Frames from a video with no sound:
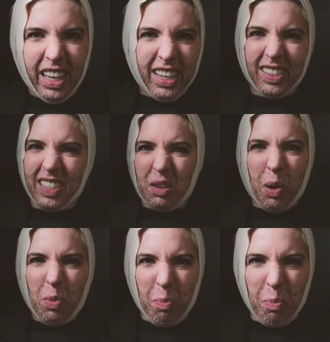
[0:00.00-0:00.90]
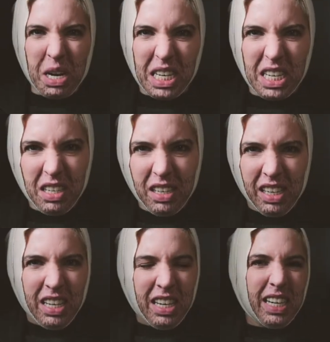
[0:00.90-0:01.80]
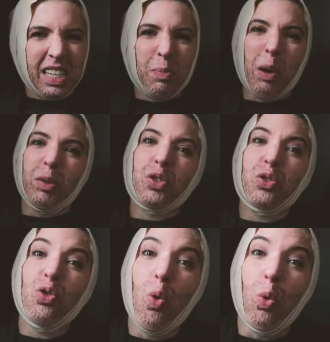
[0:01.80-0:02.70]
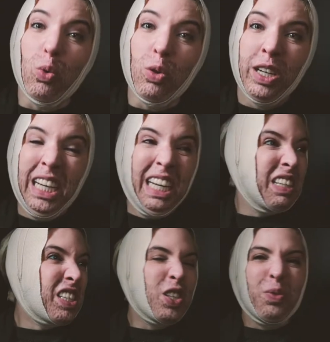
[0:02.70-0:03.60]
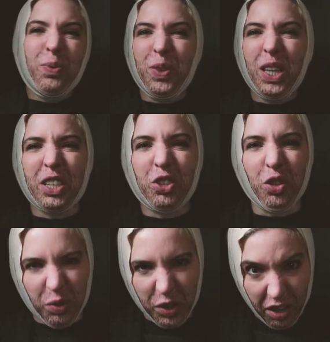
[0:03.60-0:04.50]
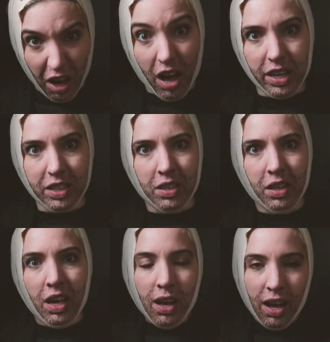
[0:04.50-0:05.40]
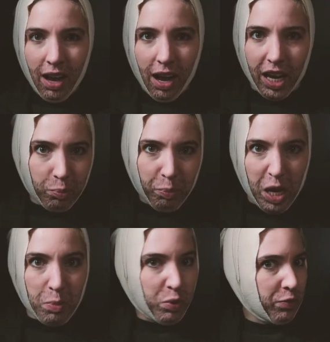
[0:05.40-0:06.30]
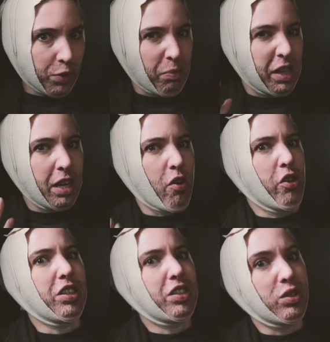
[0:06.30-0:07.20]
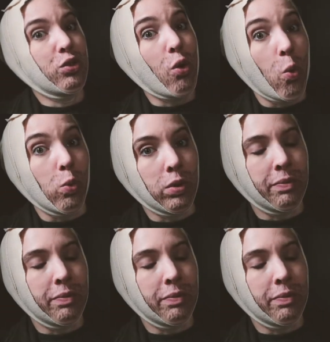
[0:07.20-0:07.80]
It is not about money. It is about soul. It is the flesh of God on paper from the artist's soul.